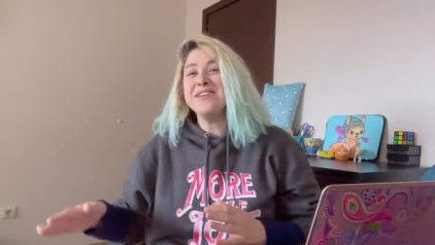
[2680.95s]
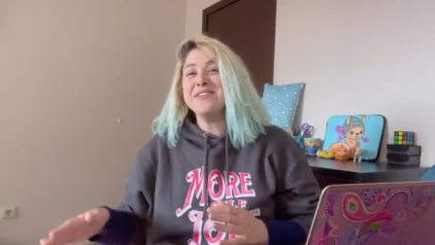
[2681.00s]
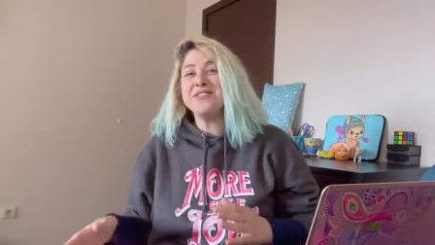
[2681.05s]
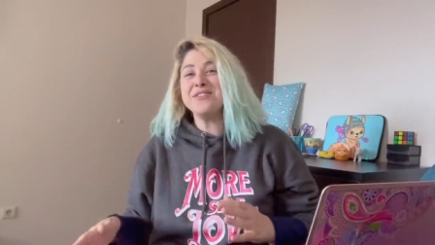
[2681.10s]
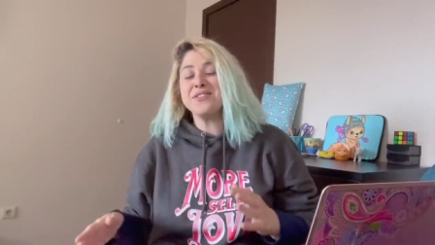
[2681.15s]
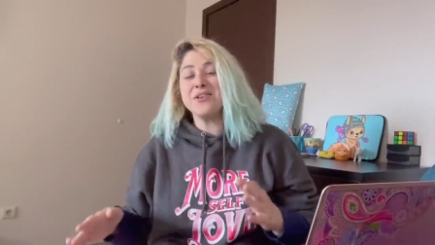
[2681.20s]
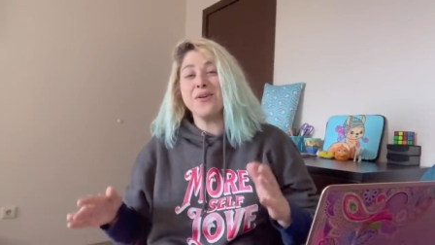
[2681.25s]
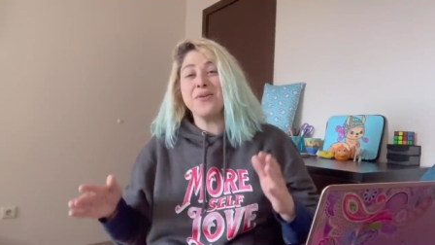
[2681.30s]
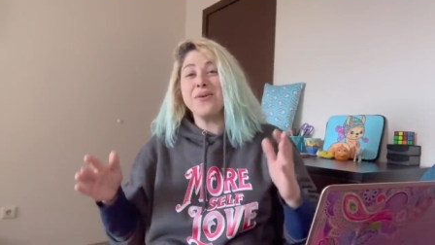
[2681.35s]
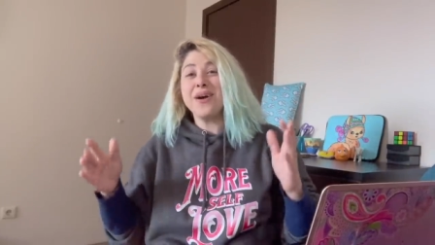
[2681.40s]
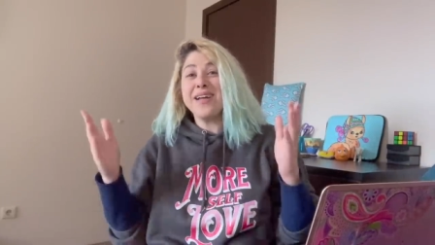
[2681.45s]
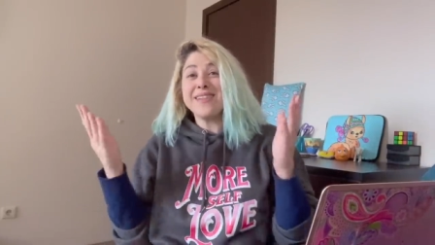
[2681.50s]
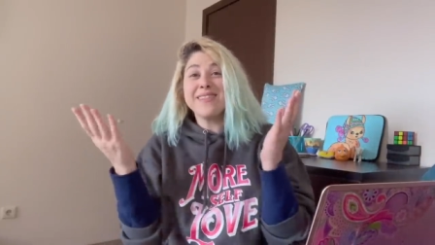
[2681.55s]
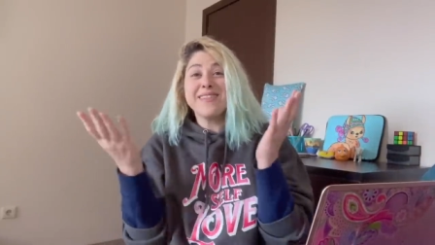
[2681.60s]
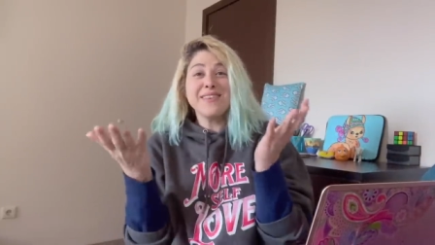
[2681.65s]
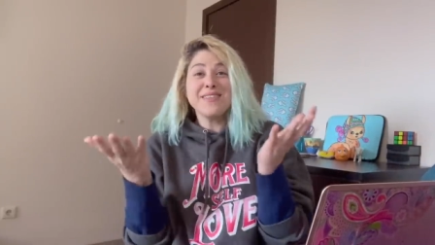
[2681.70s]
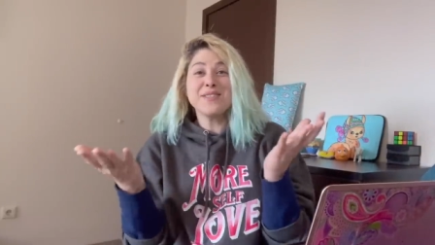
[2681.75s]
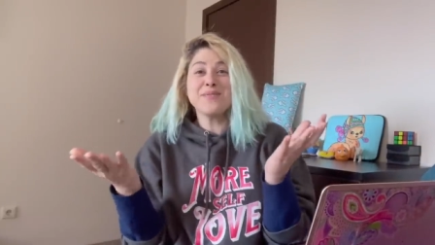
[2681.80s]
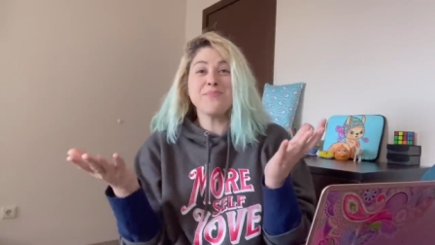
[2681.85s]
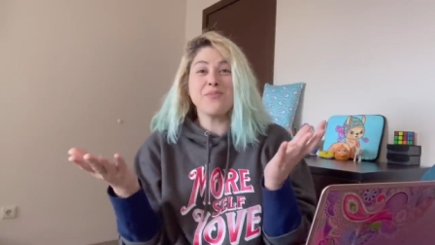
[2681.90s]
So at
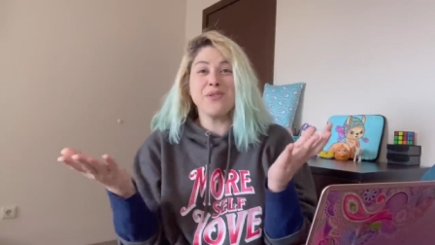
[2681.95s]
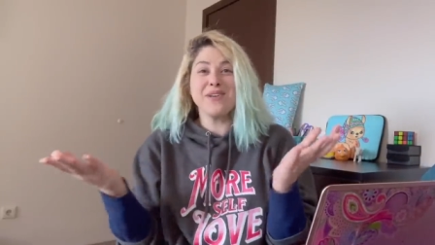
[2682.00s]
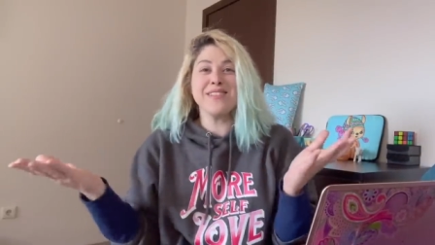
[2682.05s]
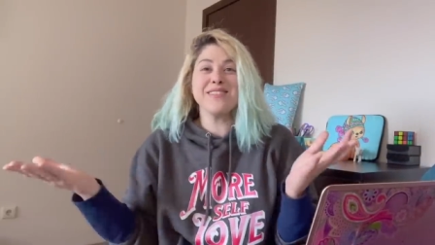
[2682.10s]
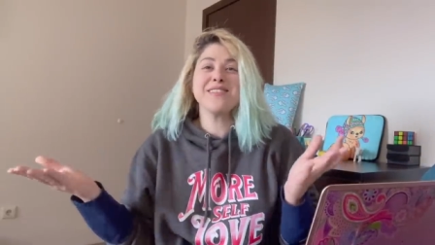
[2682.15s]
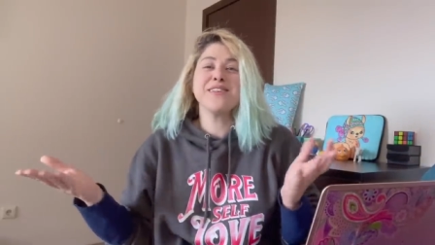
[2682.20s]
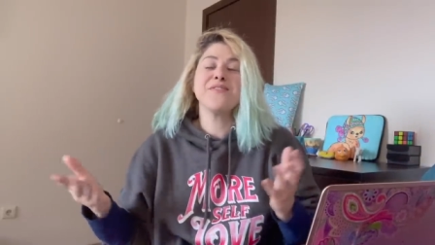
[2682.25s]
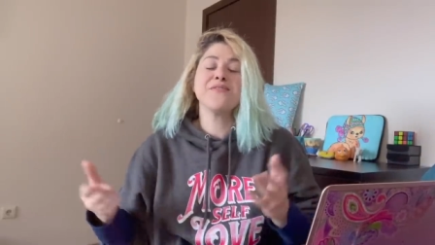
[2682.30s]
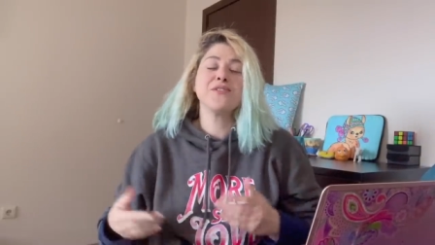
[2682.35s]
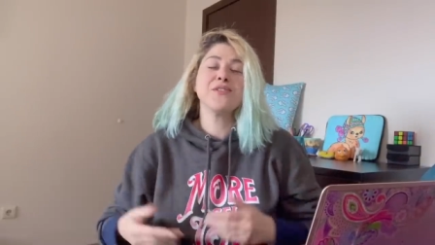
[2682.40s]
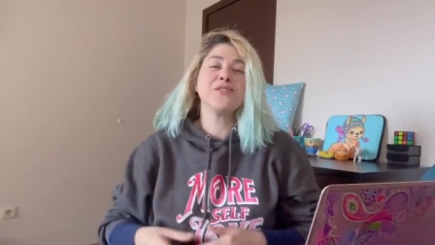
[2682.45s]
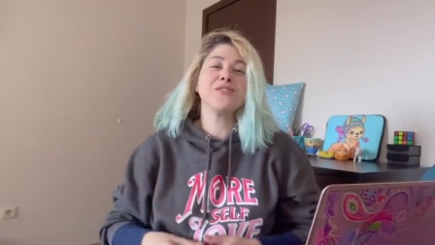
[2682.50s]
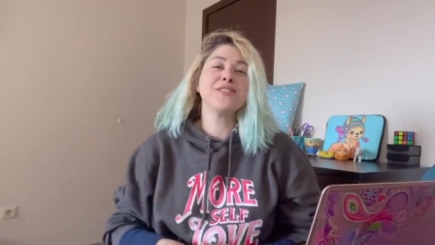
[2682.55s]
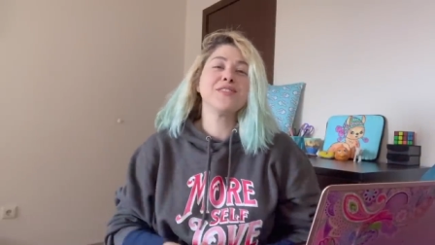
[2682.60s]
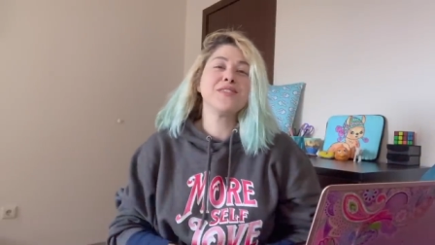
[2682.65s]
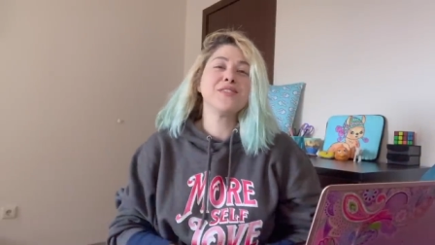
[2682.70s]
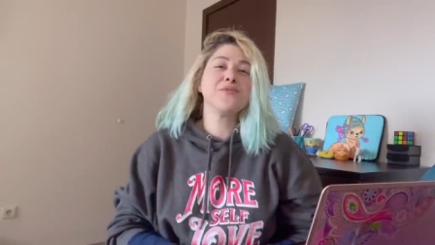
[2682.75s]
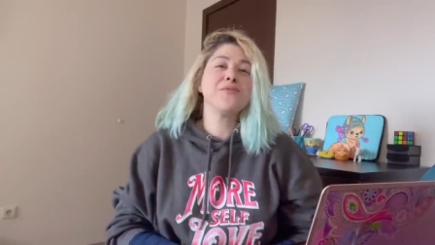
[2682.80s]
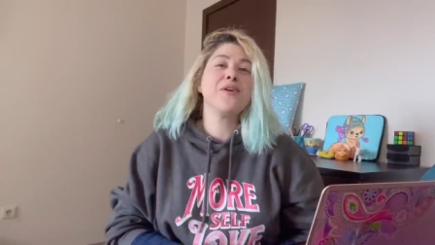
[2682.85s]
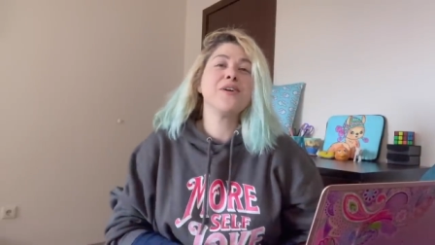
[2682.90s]
this point, if you're
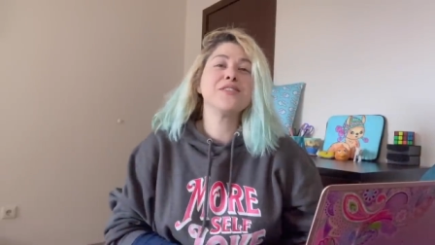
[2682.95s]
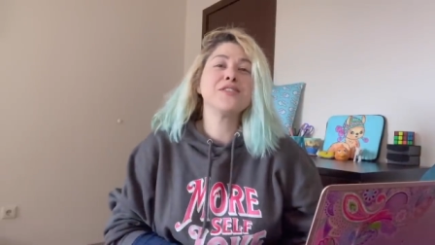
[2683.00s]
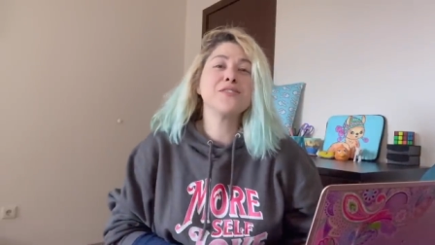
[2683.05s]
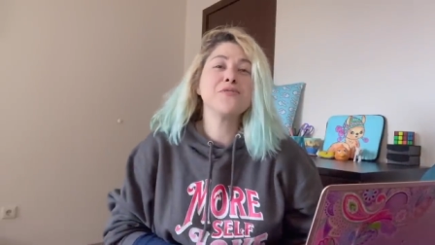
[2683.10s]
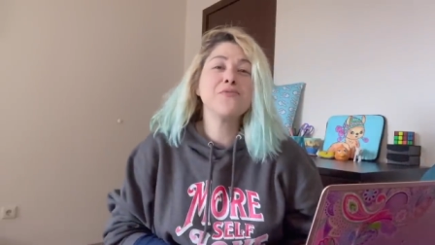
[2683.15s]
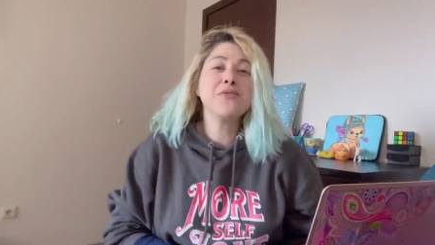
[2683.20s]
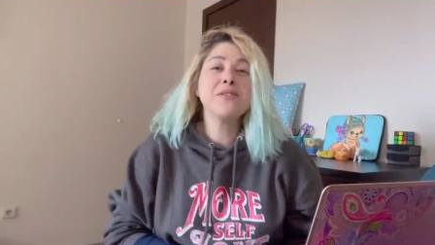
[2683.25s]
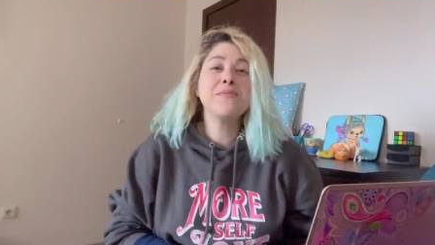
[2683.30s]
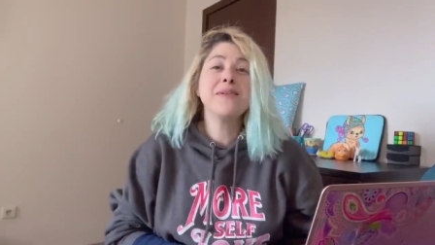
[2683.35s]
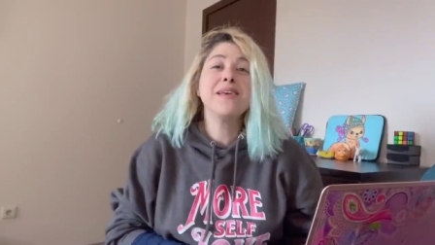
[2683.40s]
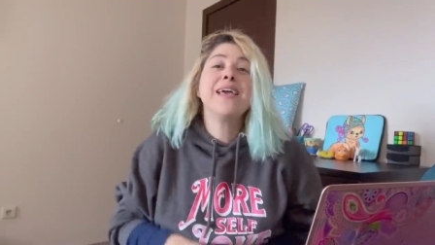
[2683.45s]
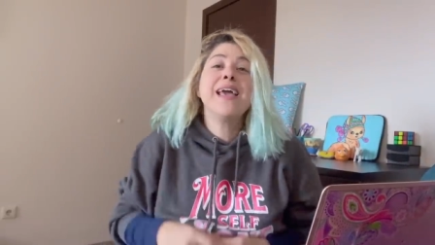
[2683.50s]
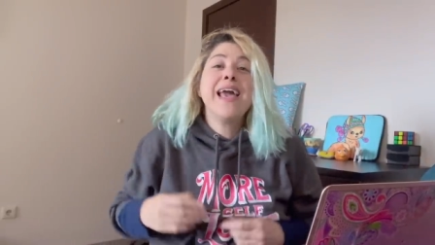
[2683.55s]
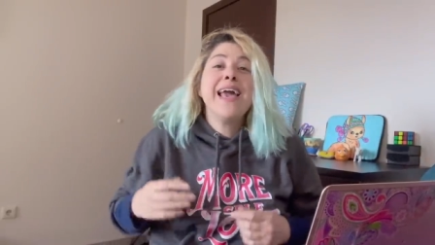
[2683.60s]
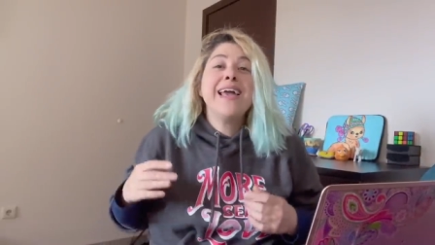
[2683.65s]
still watching with me,